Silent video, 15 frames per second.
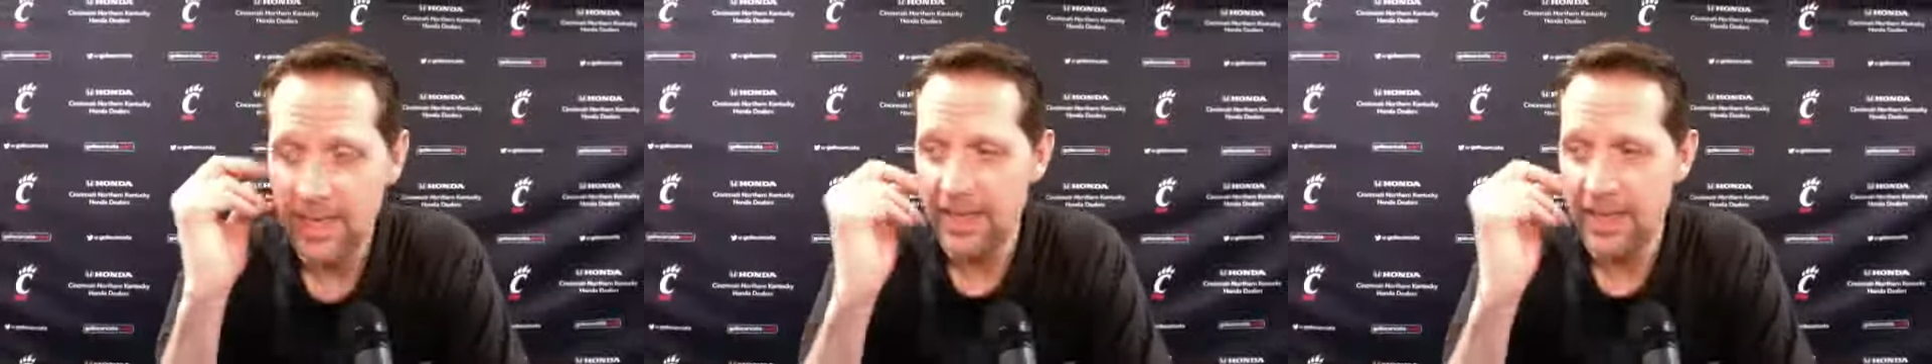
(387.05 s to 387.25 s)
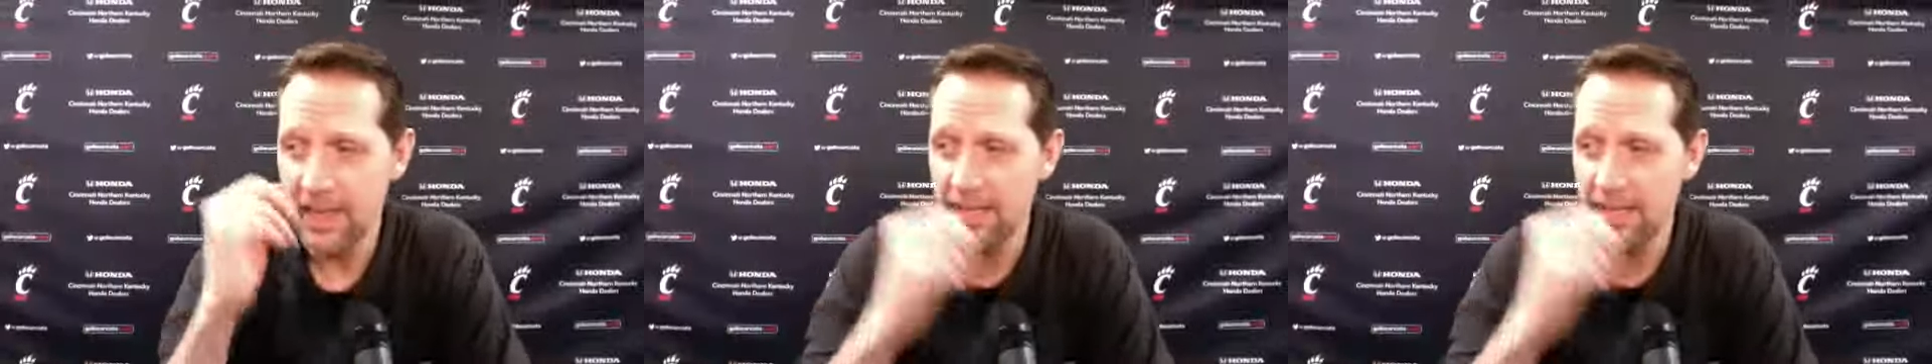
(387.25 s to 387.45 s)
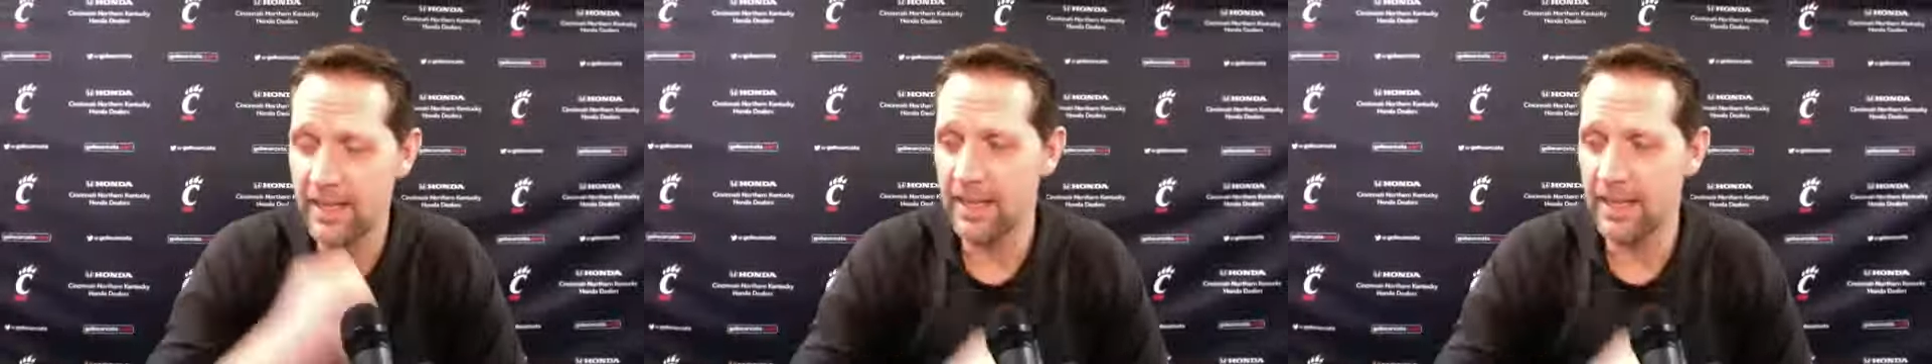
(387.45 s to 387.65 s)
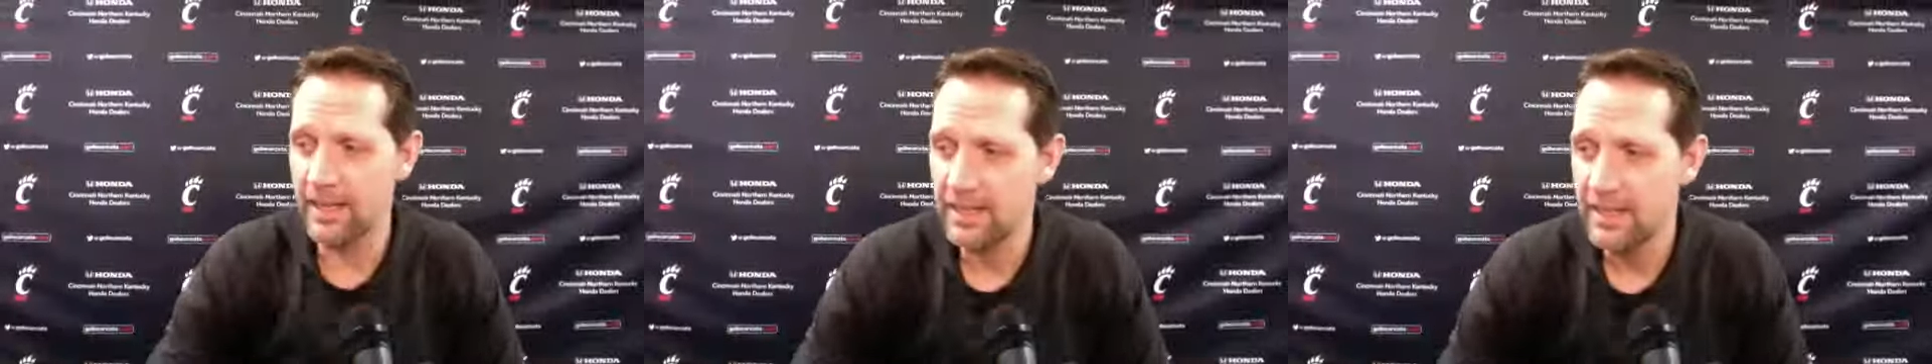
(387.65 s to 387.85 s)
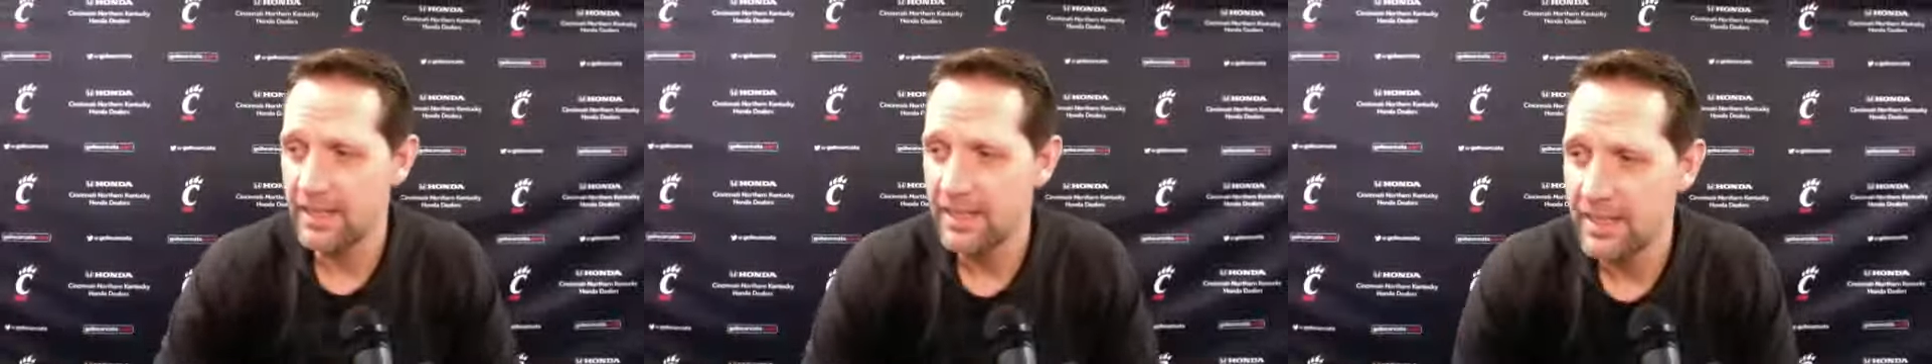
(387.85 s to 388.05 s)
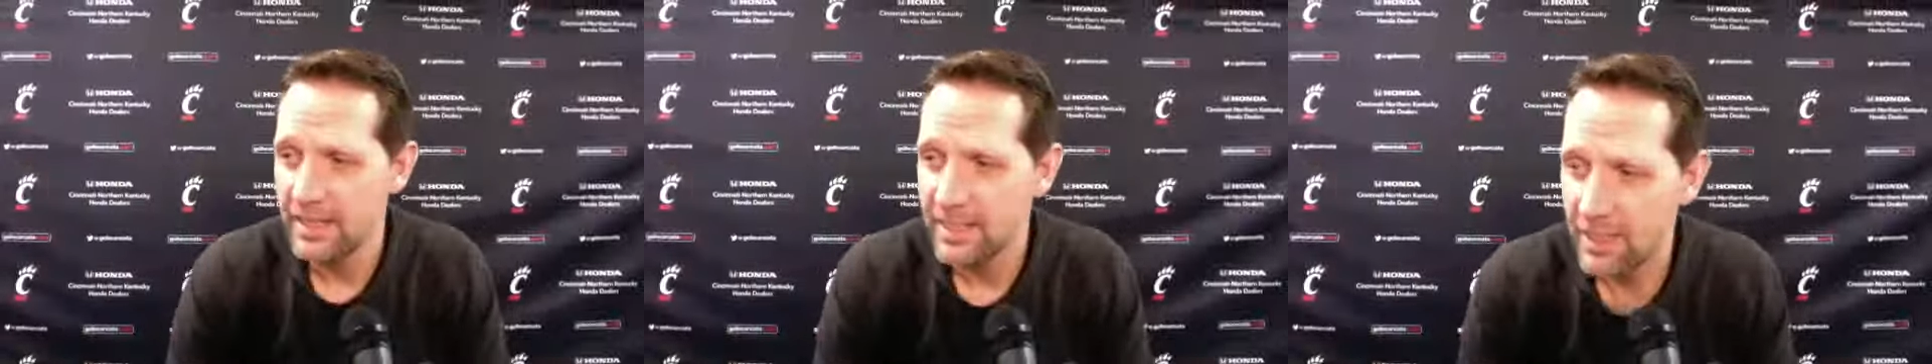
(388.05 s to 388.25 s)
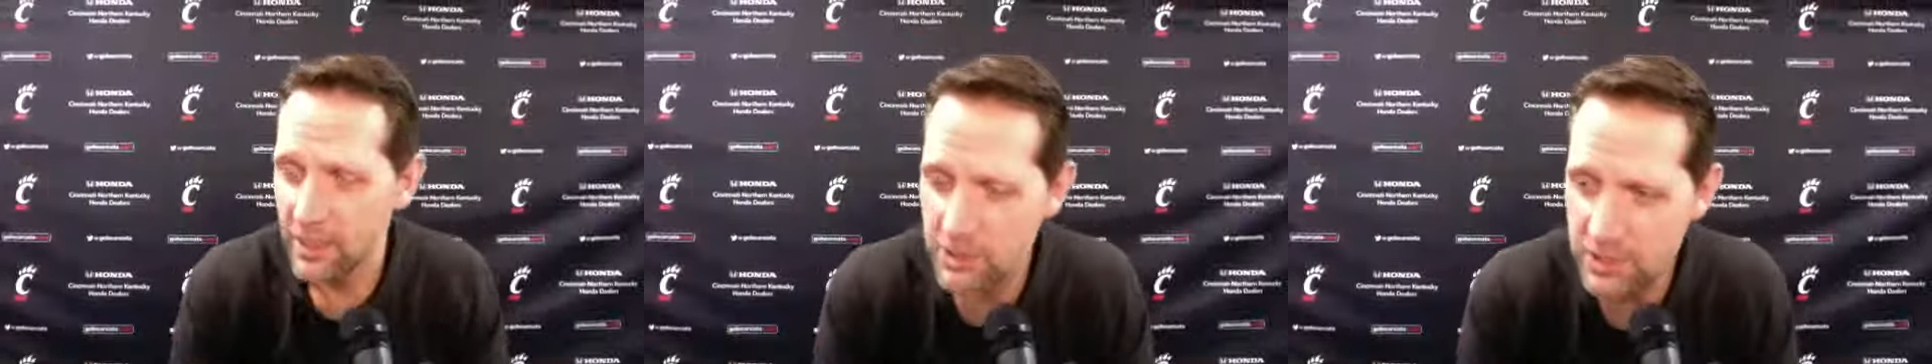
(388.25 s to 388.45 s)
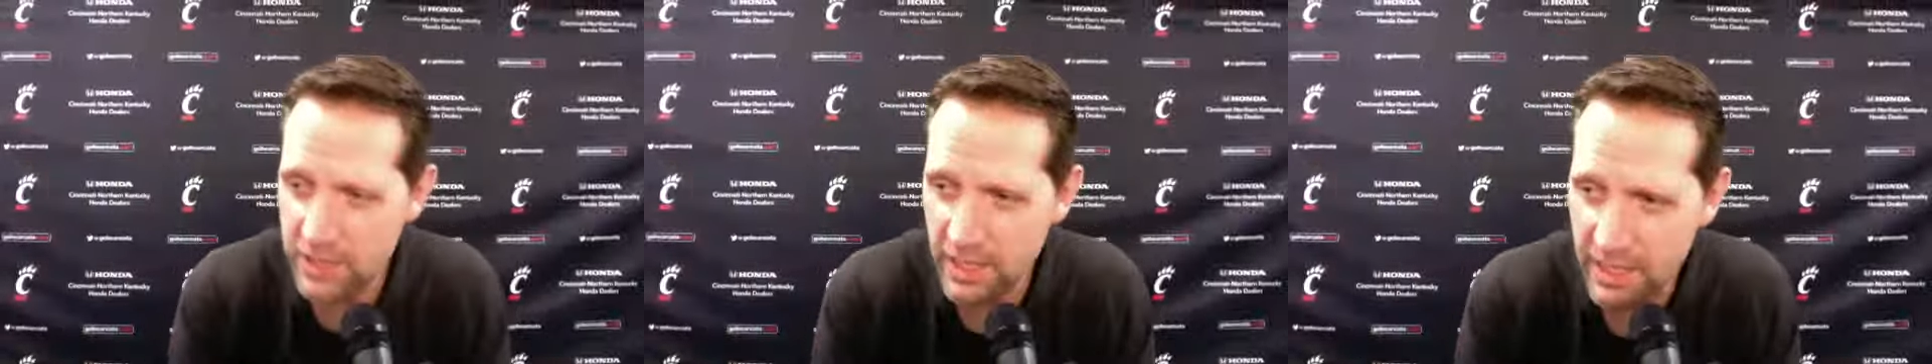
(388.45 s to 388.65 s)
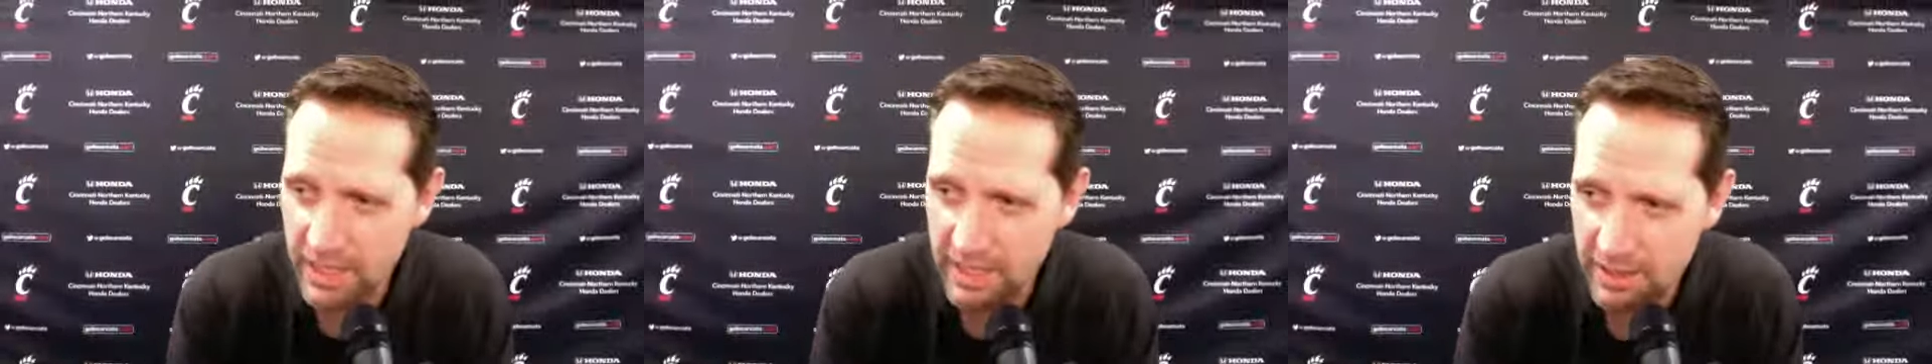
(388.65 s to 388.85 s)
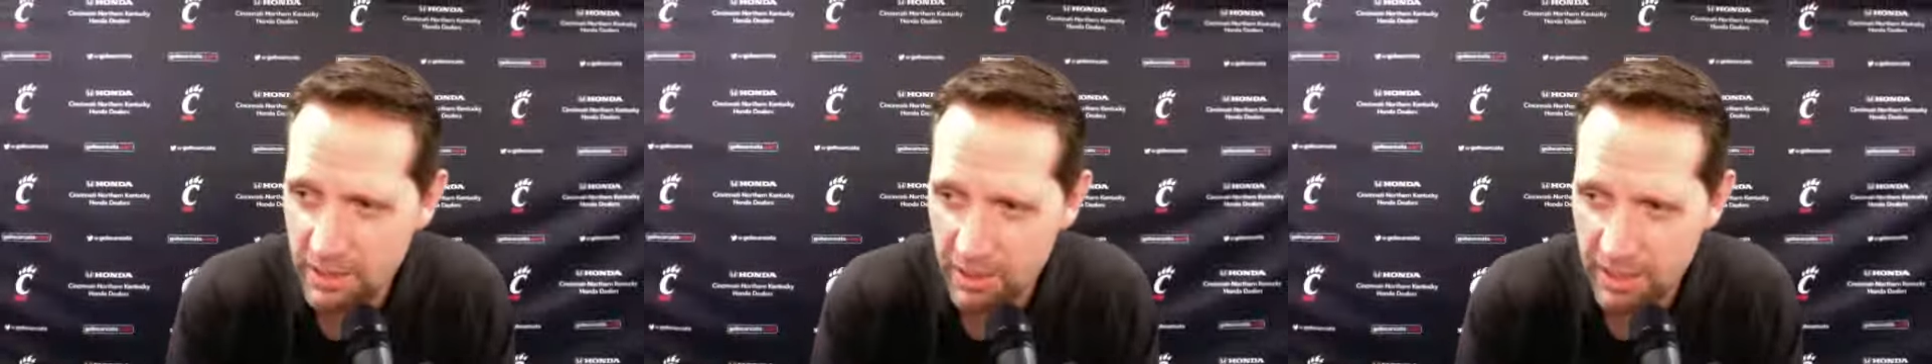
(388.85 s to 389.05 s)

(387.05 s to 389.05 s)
And uh, Coach Chaney, you know,